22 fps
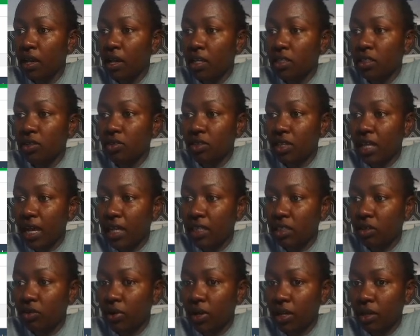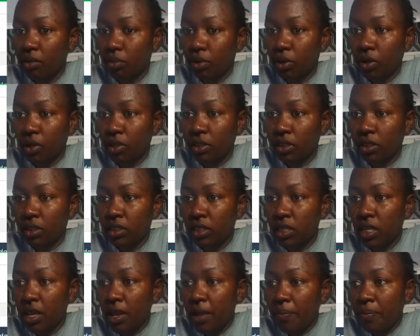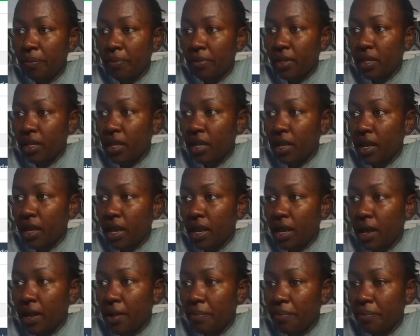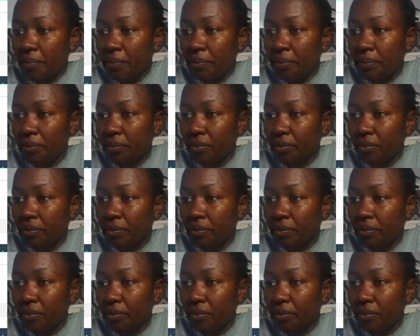So that's quite important. And